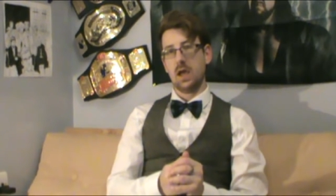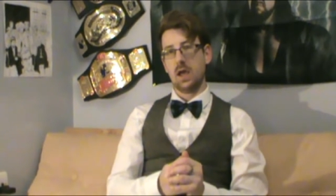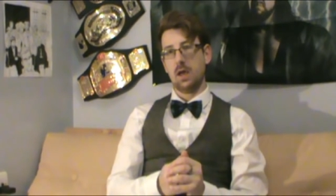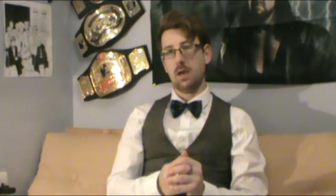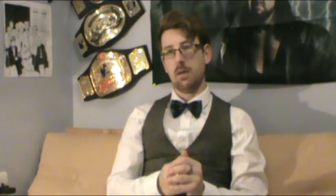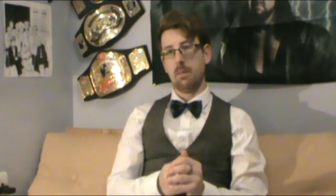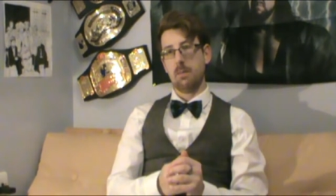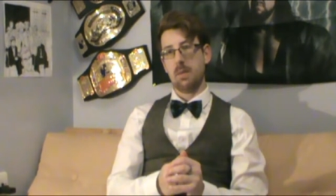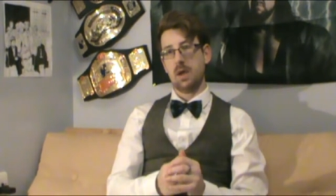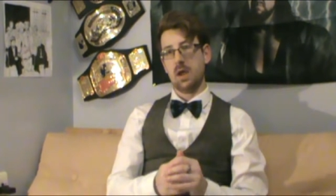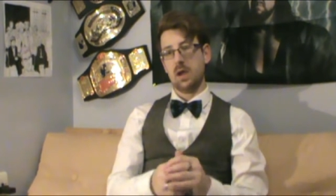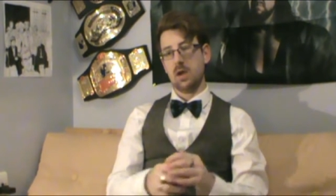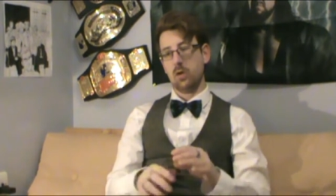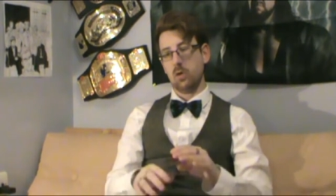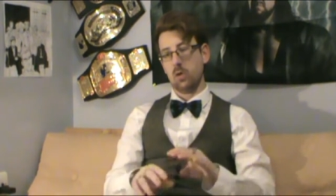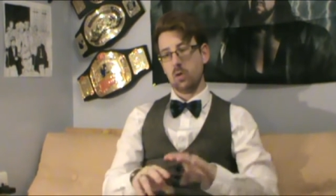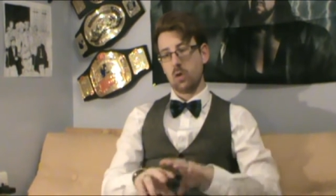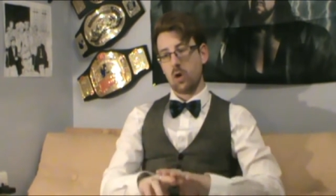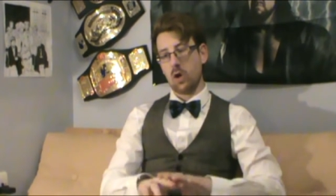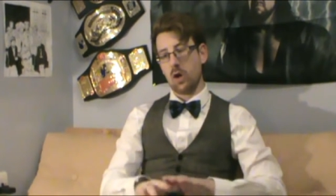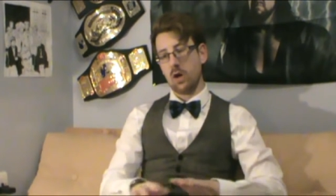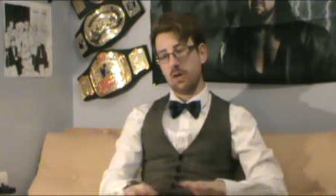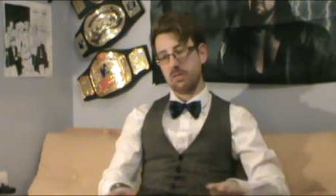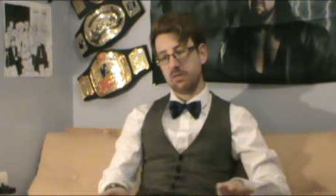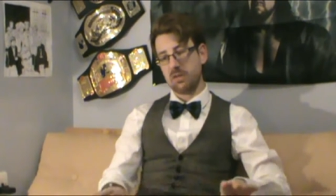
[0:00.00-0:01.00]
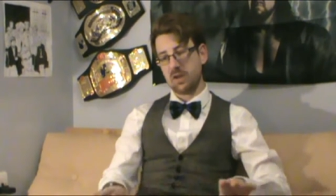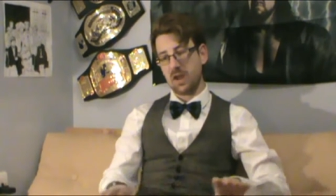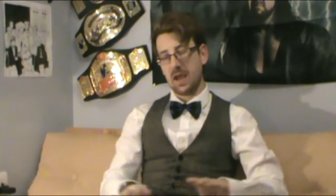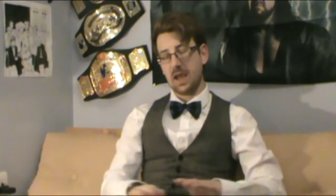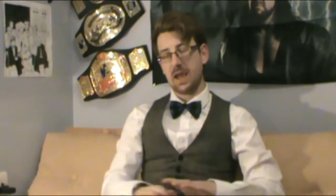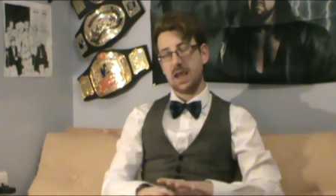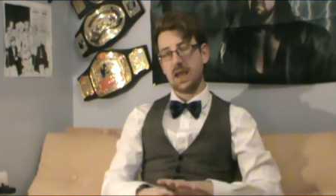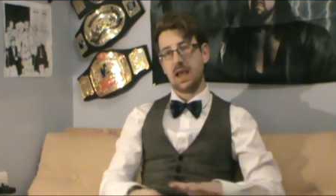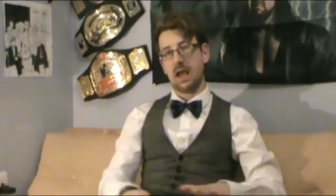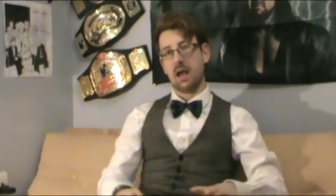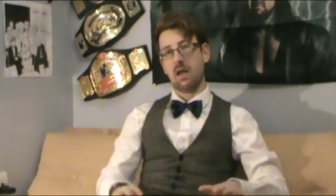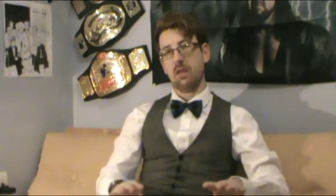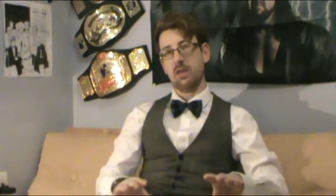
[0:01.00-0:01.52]
um, and you're kind of
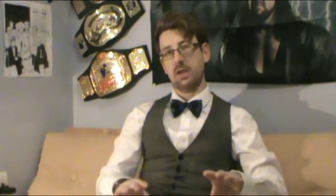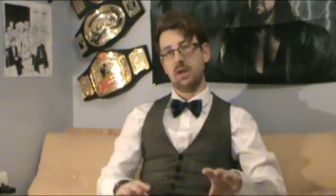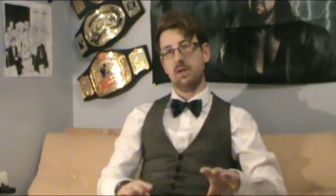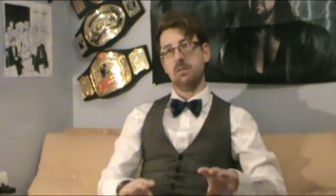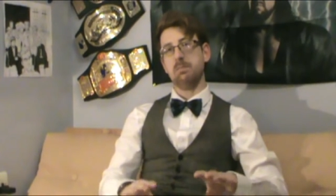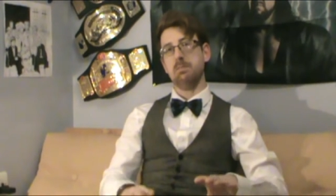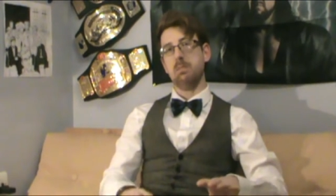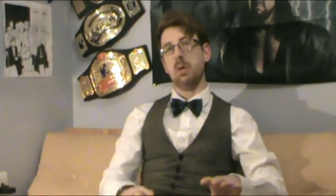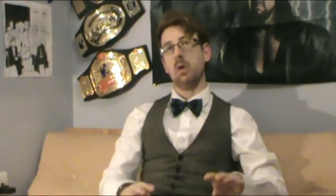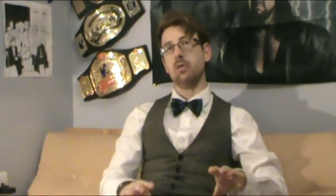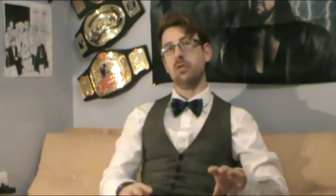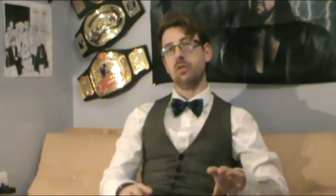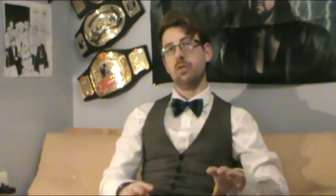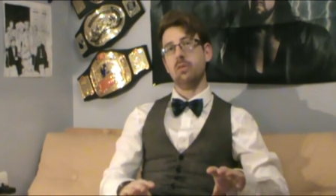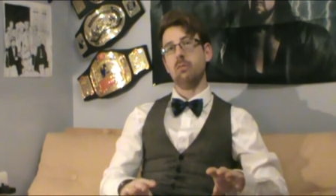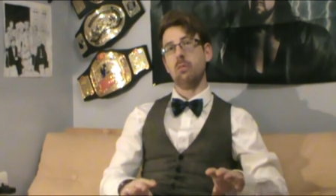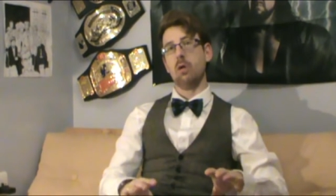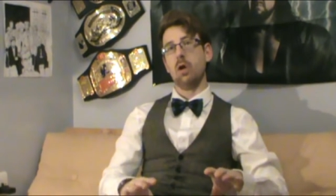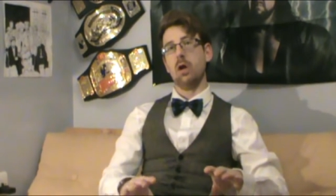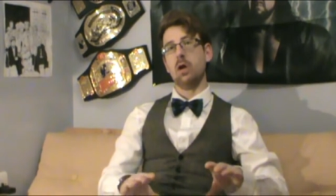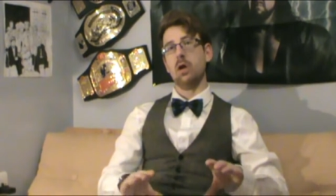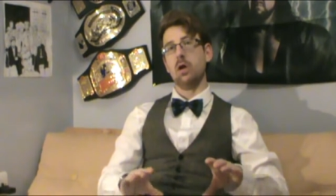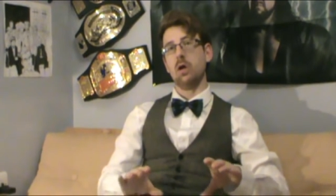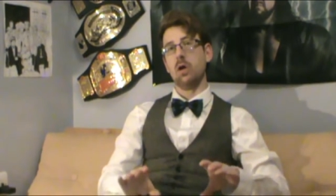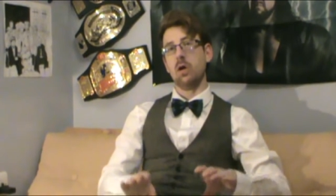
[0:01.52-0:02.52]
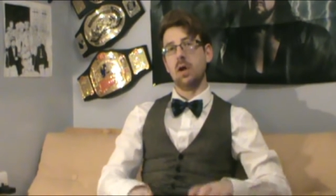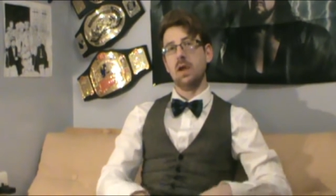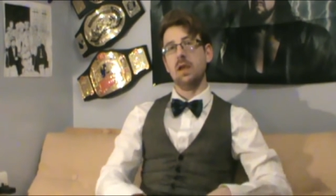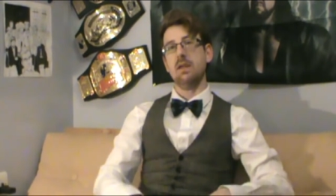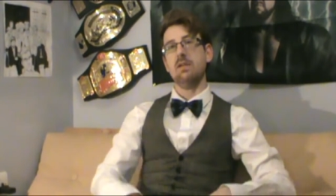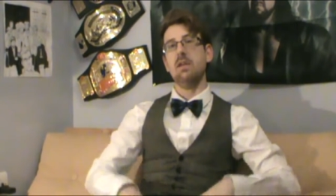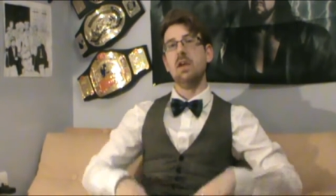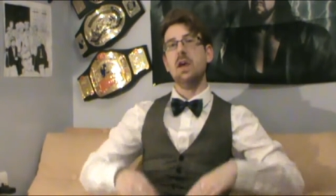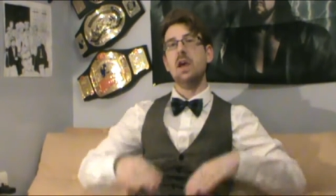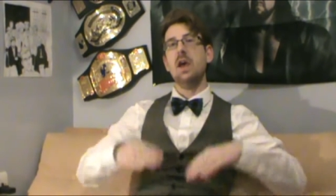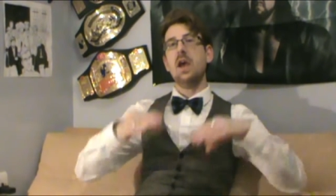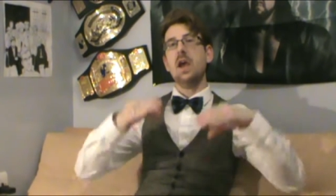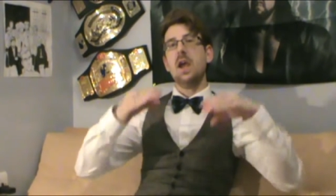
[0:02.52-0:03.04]
taking out these bottom rung
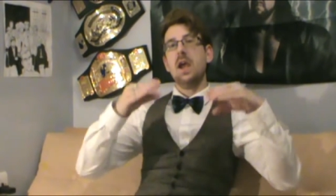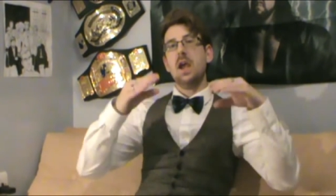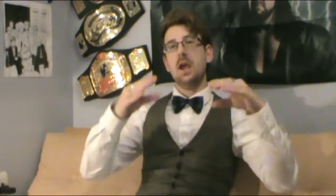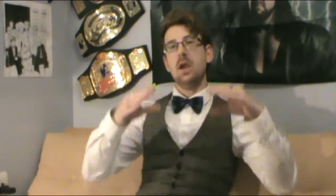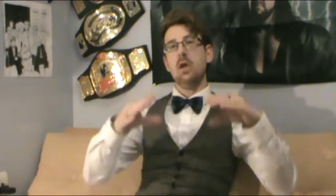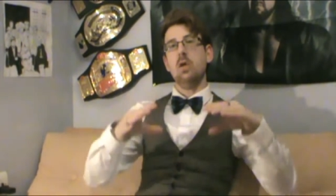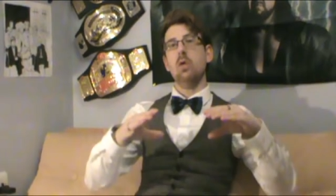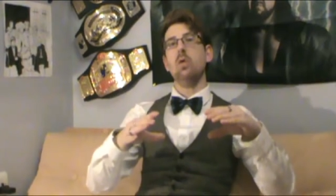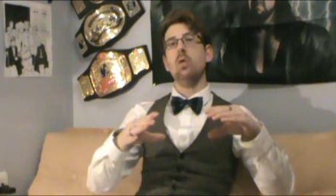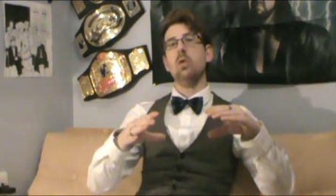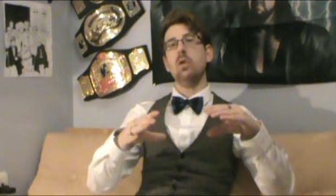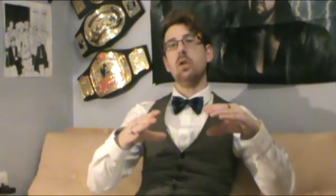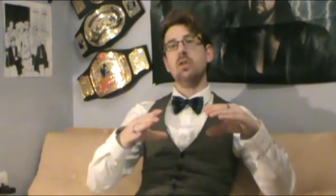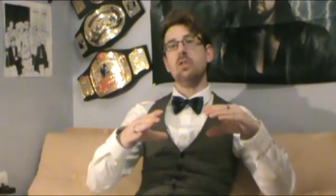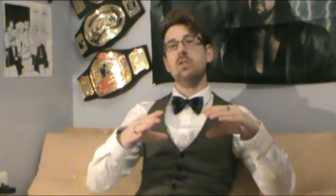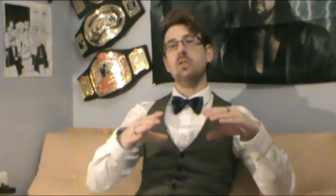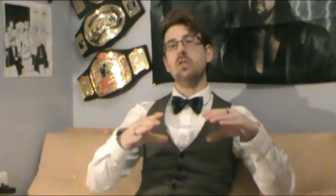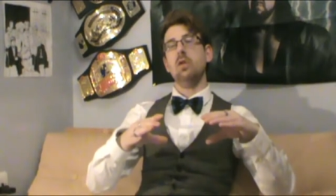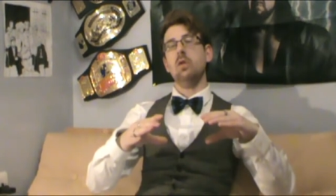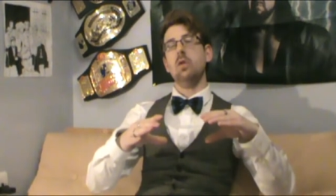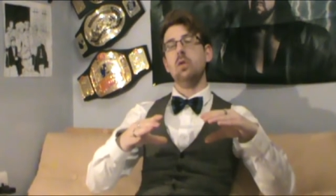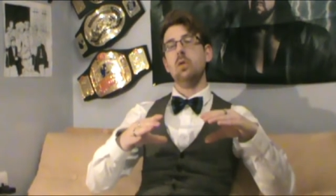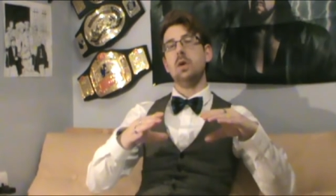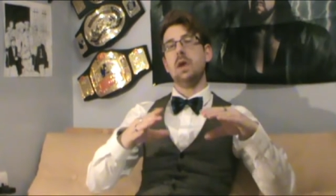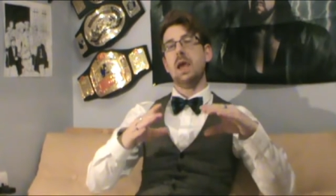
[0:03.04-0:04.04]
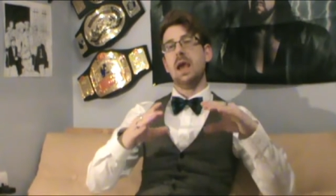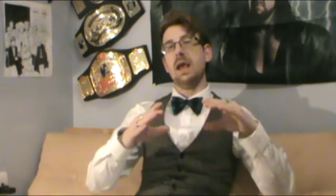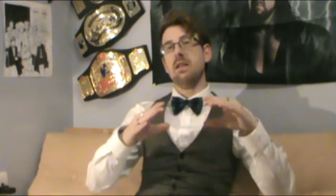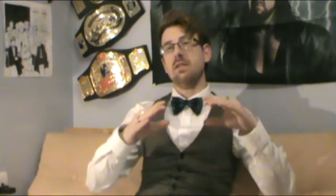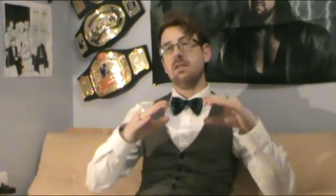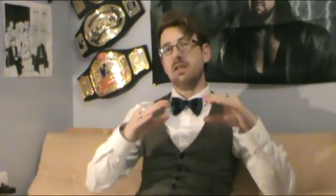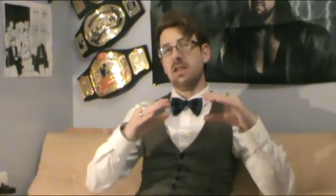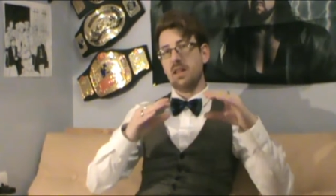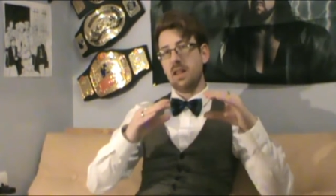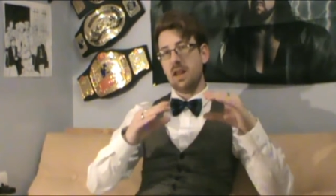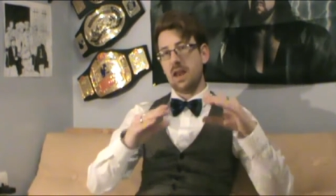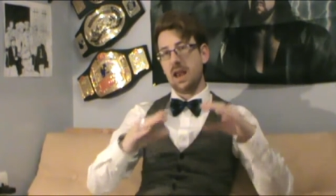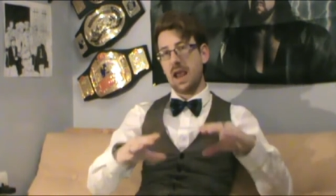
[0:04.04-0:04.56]
guys in order to get
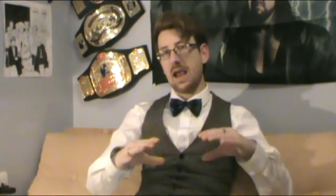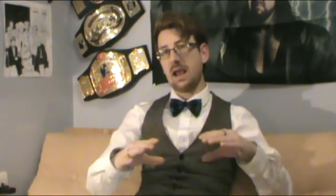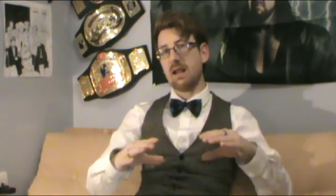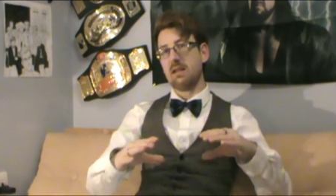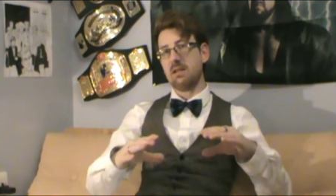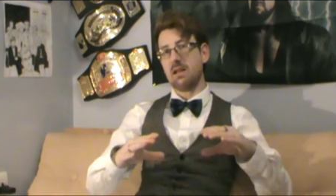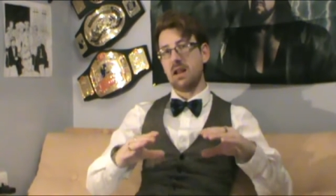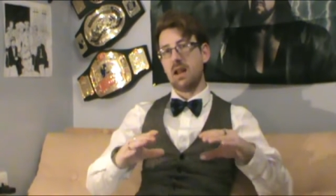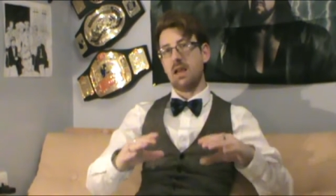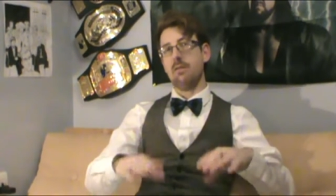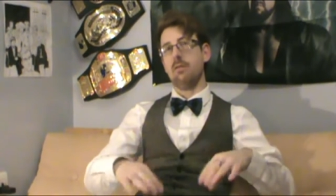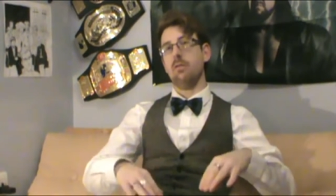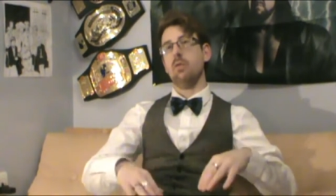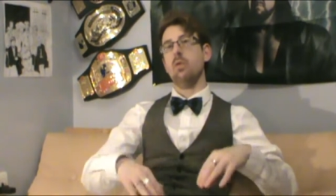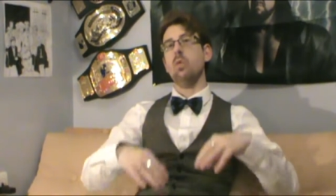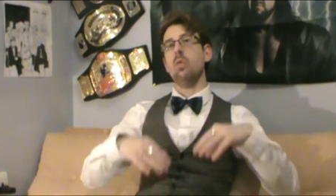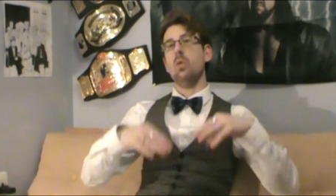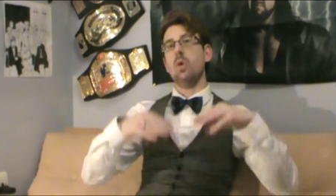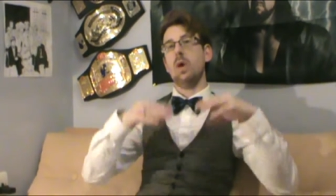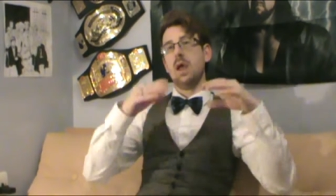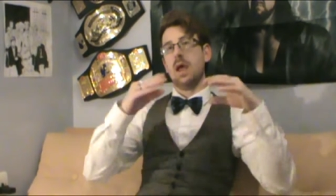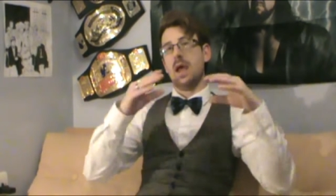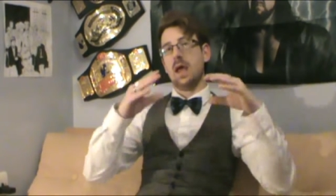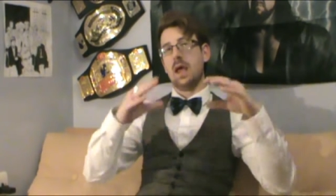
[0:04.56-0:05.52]
to the next level,